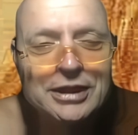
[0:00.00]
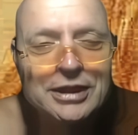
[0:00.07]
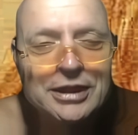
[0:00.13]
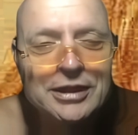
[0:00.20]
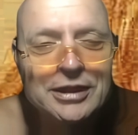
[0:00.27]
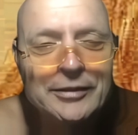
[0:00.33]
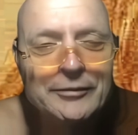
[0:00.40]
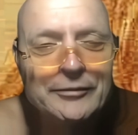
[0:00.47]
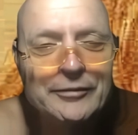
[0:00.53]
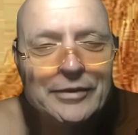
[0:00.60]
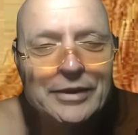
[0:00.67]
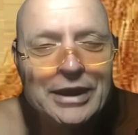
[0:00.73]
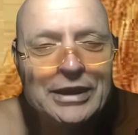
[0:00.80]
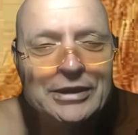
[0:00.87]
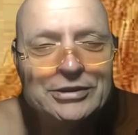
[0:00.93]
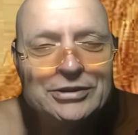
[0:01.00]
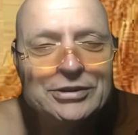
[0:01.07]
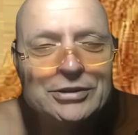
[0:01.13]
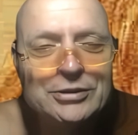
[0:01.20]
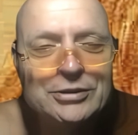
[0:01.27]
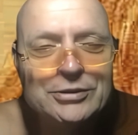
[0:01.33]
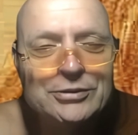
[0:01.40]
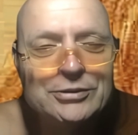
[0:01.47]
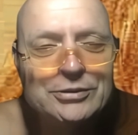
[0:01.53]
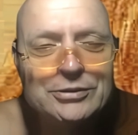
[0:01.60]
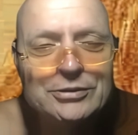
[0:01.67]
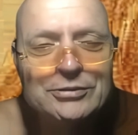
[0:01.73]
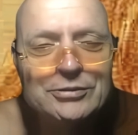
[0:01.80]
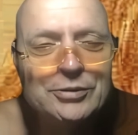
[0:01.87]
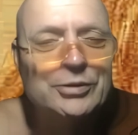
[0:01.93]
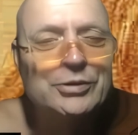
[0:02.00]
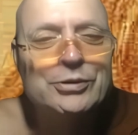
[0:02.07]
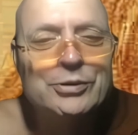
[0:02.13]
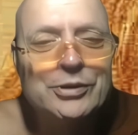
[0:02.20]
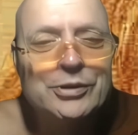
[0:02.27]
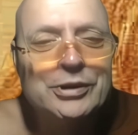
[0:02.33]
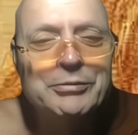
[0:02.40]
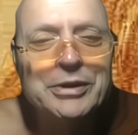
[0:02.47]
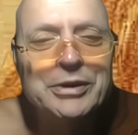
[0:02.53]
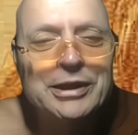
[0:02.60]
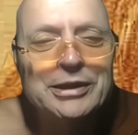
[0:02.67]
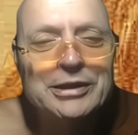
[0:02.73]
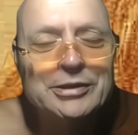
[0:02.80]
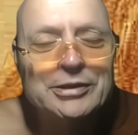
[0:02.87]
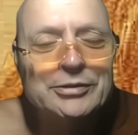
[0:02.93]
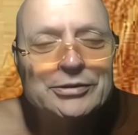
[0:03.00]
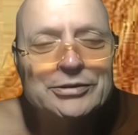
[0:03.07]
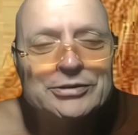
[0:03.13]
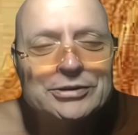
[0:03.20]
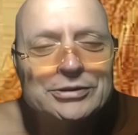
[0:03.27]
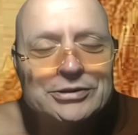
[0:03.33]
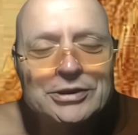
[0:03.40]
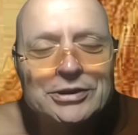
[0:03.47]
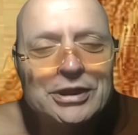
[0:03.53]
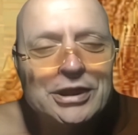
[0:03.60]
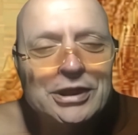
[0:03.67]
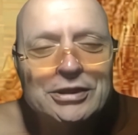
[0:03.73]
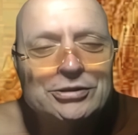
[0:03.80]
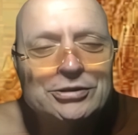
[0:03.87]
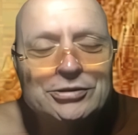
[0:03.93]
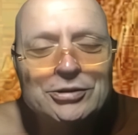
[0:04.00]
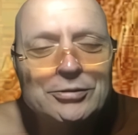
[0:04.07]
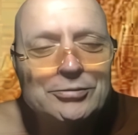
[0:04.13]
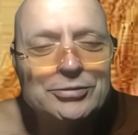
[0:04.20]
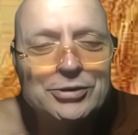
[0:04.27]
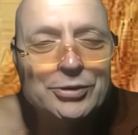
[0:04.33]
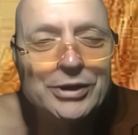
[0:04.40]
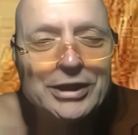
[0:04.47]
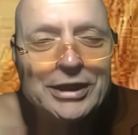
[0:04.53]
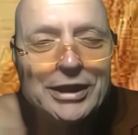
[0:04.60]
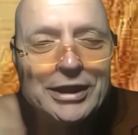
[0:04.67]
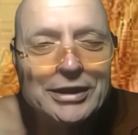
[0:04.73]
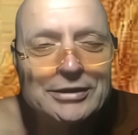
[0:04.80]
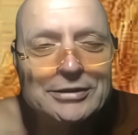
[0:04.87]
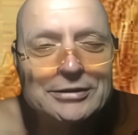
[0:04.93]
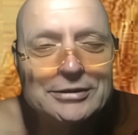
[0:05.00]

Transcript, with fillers: Um, and so what we call nibbana is just stop doing that.